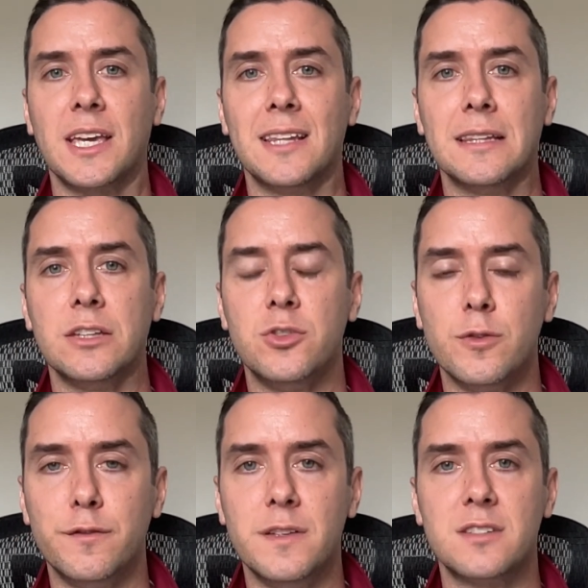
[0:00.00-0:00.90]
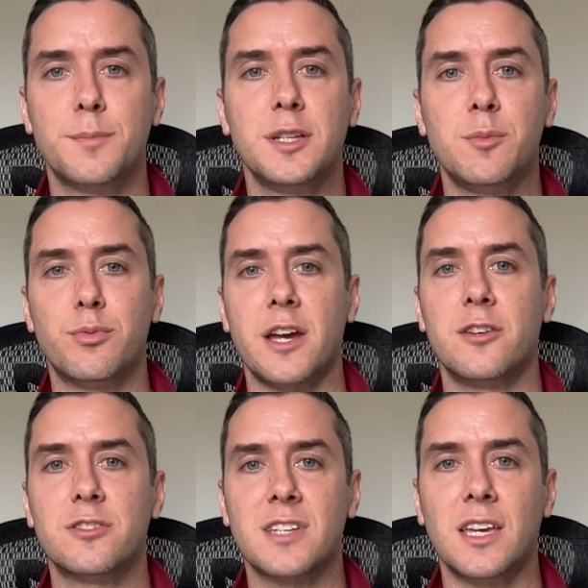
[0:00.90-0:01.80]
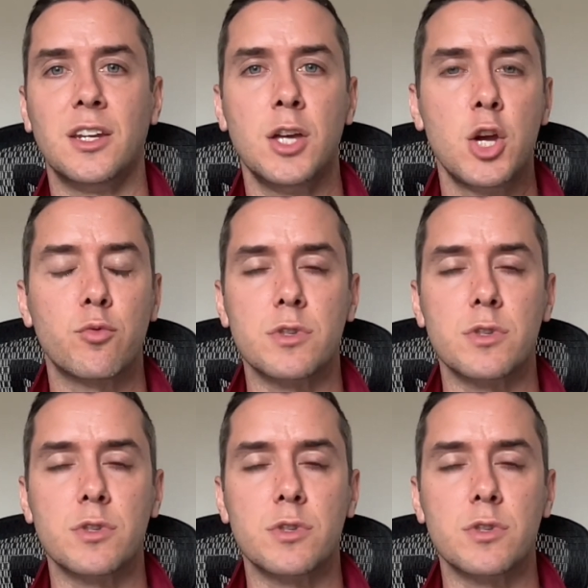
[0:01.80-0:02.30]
can lead to visibly brighter skin,